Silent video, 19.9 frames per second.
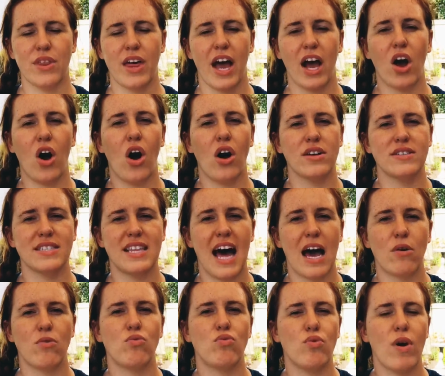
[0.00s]
that cause that
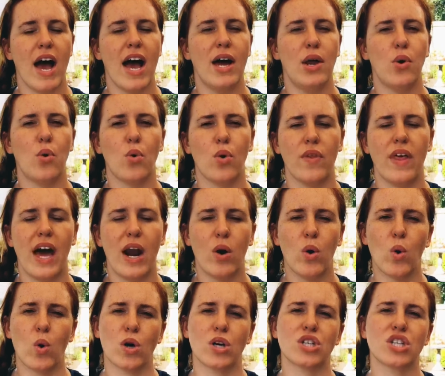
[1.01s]
red or that
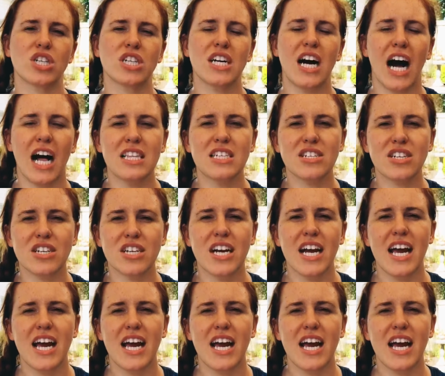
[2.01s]
orange color,